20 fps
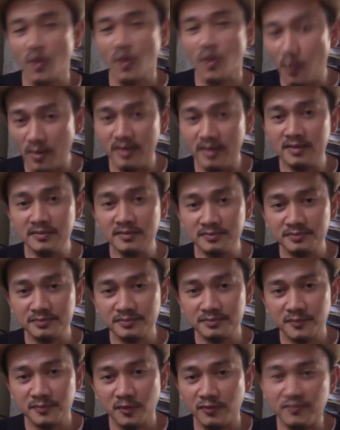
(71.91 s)
Well,
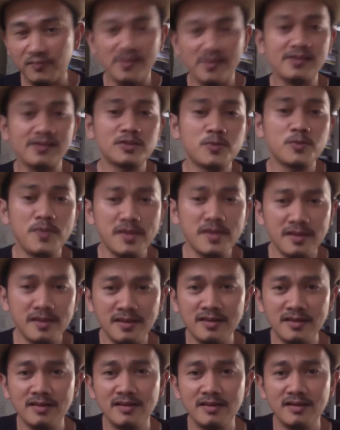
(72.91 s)
frankly
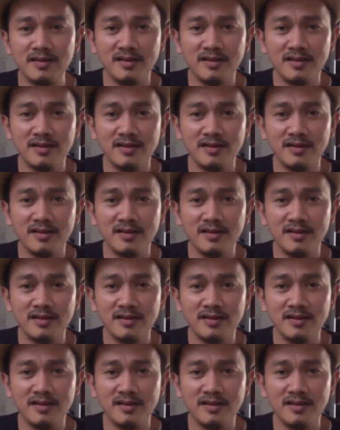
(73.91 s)
speaking,